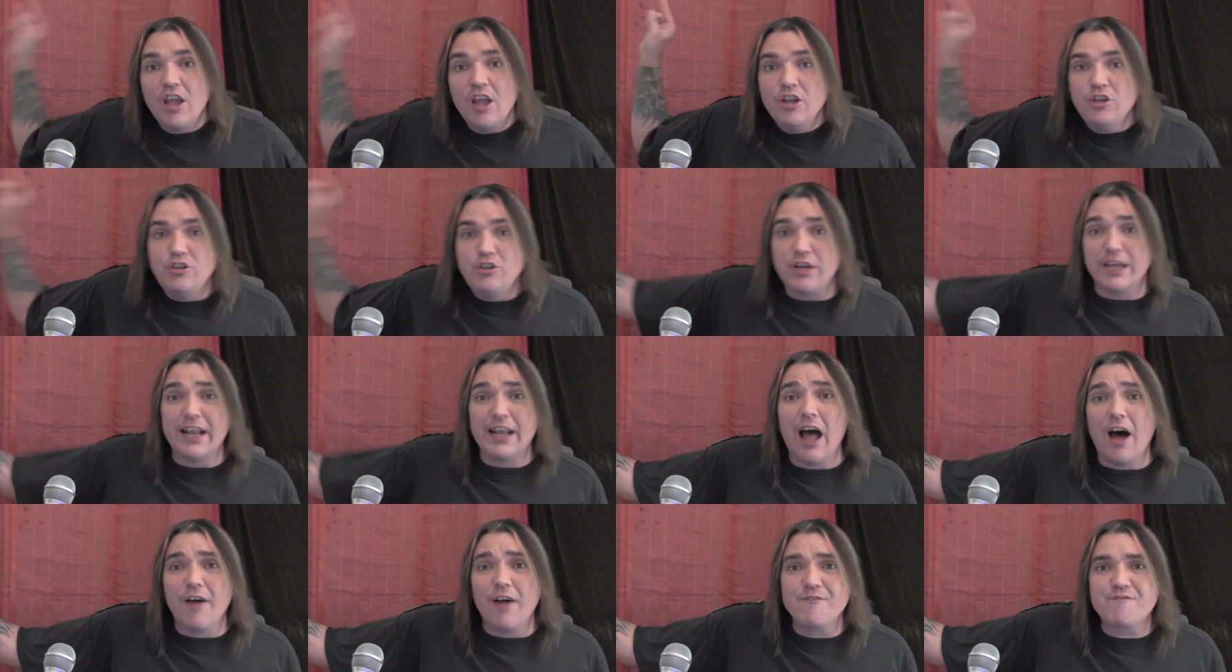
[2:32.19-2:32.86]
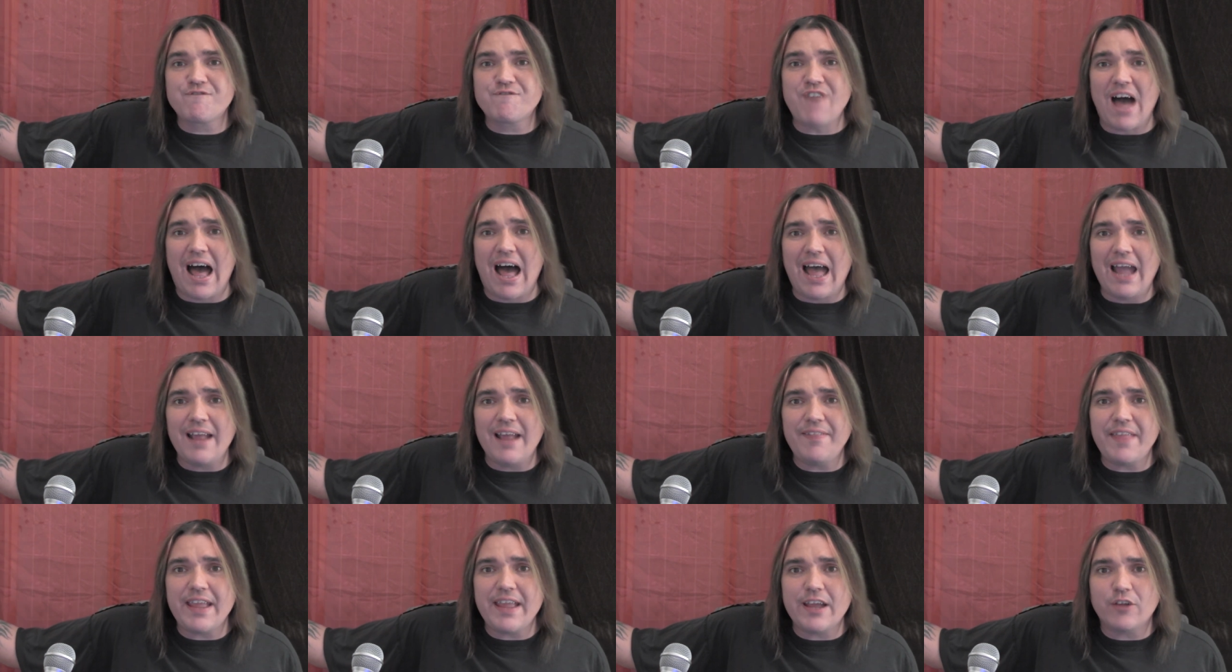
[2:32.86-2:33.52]
You don't
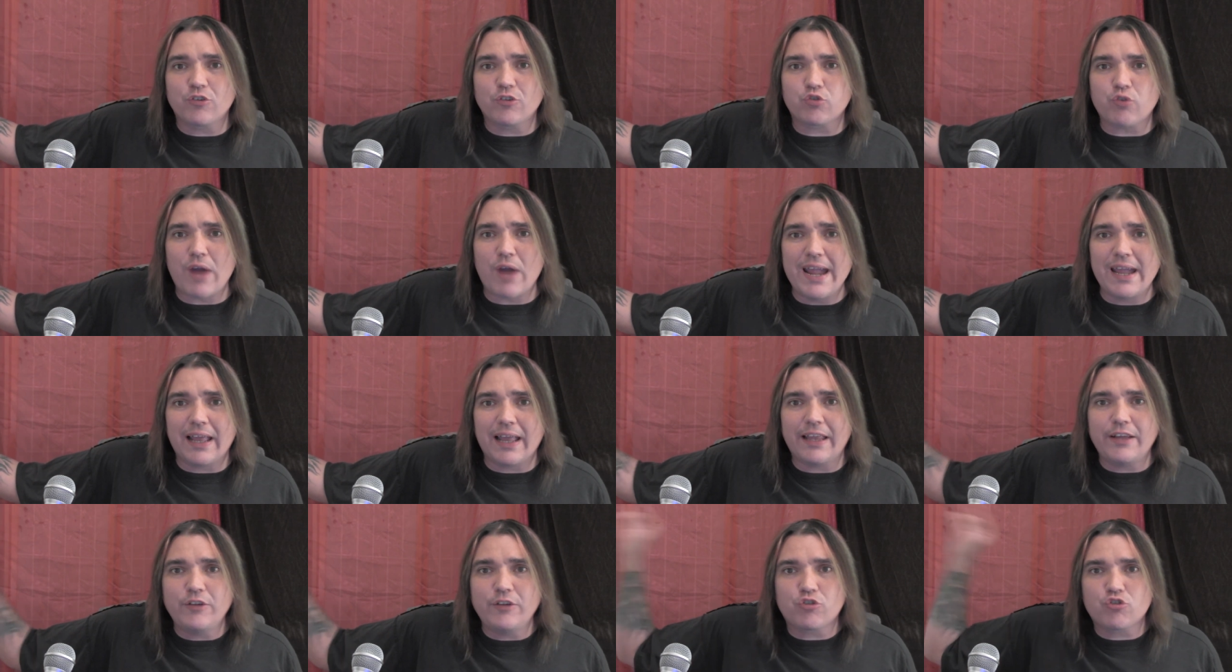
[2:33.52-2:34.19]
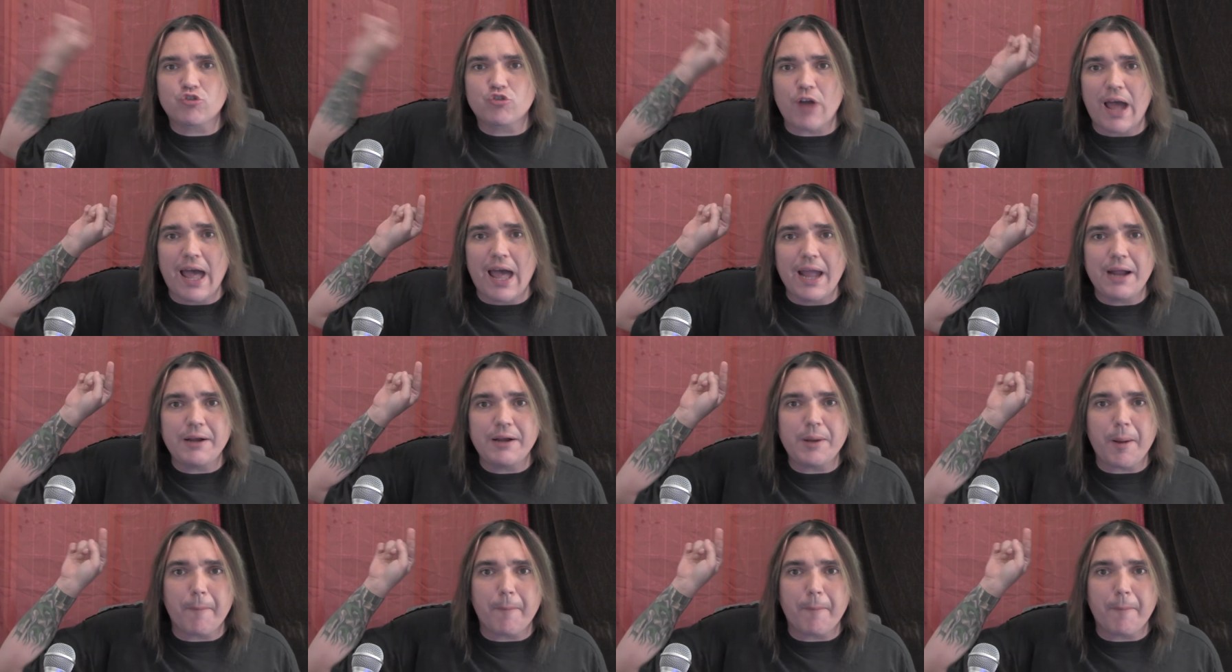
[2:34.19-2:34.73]
find the Israelis trying